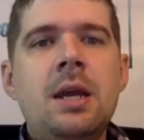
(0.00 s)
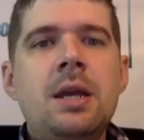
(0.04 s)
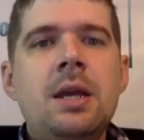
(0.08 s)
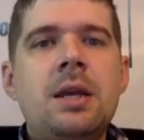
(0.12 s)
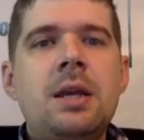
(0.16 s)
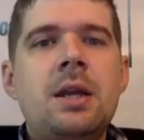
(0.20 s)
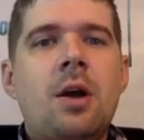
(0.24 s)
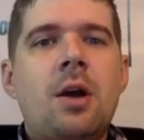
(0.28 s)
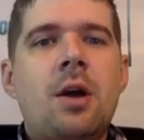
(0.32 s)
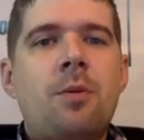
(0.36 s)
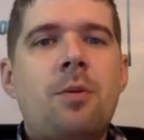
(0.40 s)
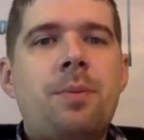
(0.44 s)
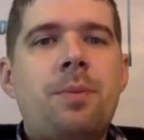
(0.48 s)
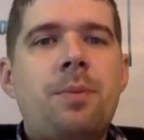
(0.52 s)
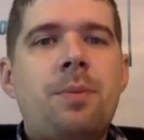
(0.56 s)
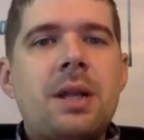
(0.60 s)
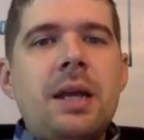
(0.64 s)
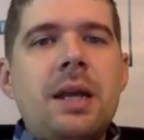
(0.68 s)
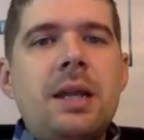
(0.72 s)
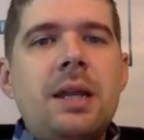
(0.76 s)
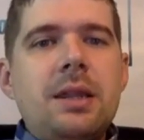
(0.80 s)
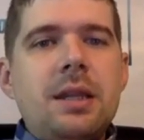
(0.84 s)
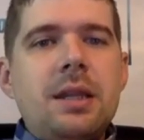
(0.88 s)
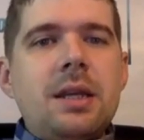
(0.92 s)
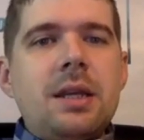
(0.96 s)
But I
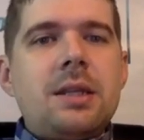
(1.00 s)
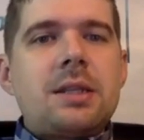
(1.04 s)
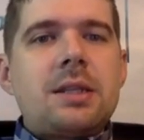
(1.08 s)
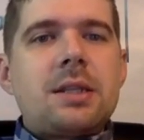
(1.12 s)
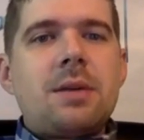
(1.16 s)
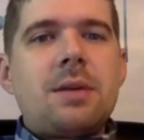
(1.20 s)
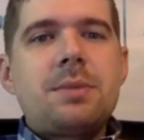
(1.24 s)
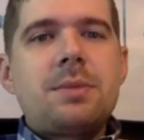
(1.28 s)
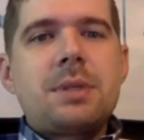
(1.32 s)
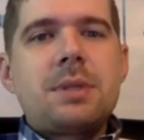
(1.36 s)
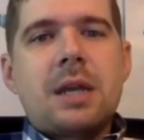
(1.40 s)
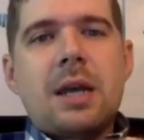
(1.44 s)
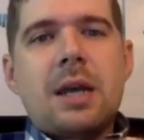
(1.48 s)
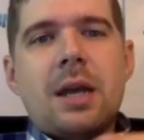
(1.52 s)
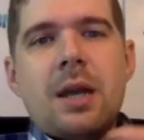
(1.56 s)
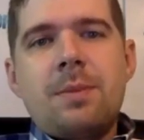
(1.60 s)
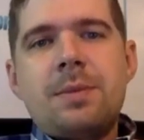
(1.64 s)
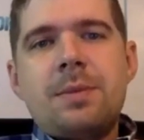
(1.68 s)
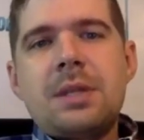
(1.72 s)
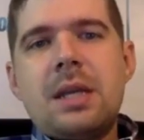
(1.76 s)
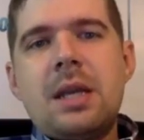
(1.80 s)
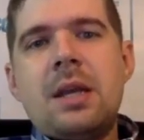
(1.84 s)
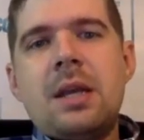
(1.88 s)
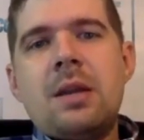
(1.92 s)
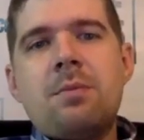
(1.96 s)
think
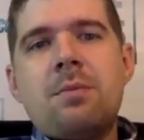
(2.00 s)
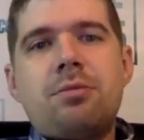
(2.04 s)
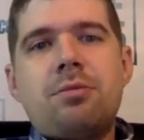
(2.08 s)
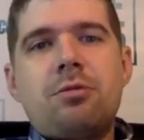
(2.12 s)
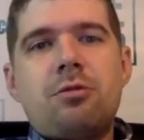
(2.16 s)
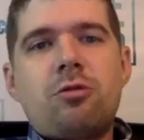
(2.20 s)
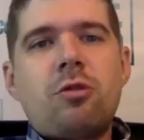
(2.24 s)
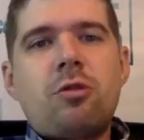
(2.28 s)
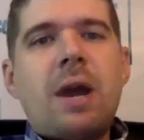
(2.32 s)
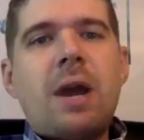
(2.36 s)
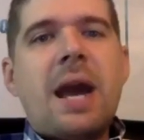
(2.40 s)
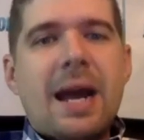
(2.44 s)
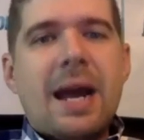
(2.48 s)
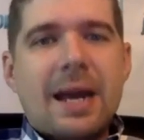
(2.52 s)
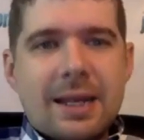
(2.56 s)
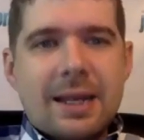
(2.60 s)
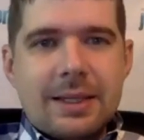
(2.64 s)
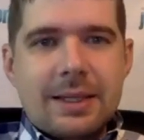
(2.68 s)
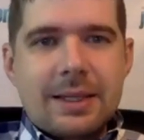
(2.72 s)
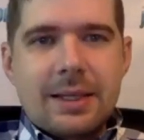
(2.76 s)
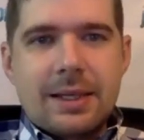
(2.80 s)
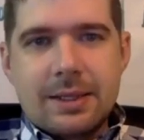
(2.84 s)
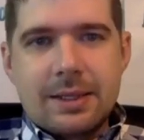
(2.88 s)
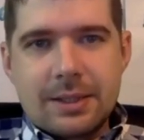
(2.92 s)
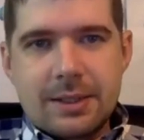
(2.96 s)
sometimes in
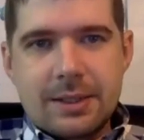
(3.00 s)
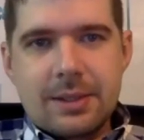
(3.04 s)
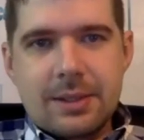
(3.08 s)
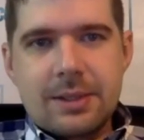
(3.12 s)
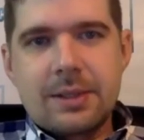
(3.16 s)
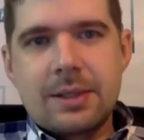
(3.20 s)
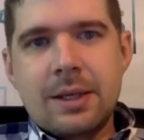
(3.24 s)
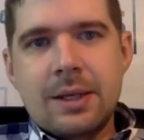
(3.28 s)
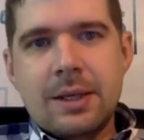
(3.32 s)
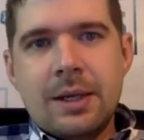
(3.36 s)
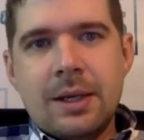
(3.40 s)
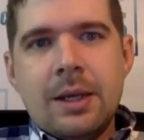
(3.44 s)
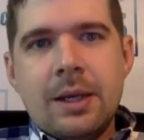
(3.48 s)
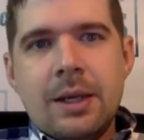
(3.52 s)
practice,